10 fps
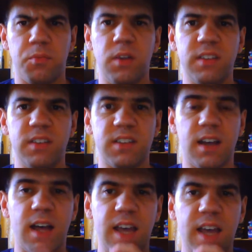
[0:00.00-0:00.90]
Plus,
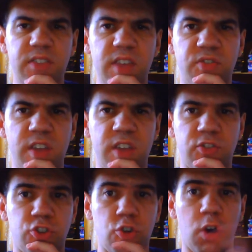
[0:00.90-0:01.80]
I think
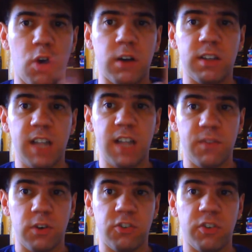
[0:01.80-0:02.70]
these two are
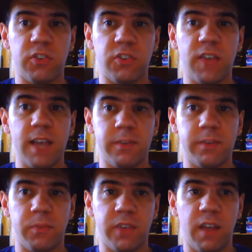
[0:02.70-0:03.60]
clever to disguise
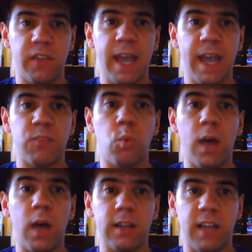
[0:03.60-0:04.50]
themselves as
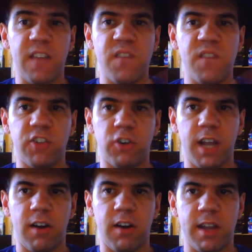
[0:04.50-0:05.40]
wildlife
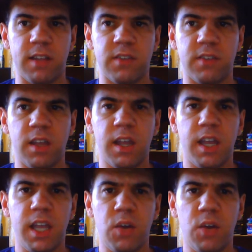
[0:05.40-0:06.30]
veterinarians
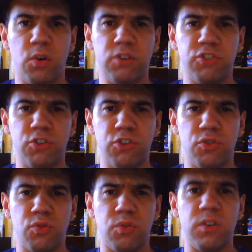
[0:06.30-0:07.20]
in order
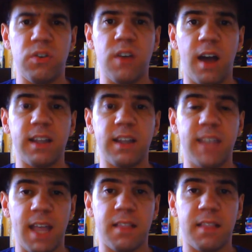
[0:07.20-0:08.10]
to not
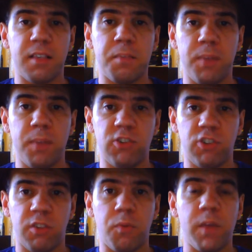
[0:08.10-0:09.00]
gain
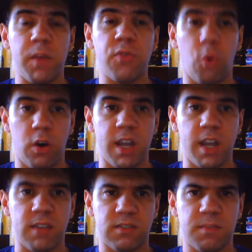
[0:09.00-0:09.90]
suspicions from the
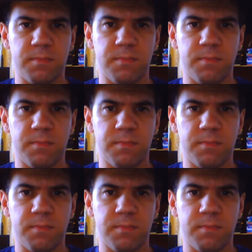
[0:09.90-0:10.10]
authorities.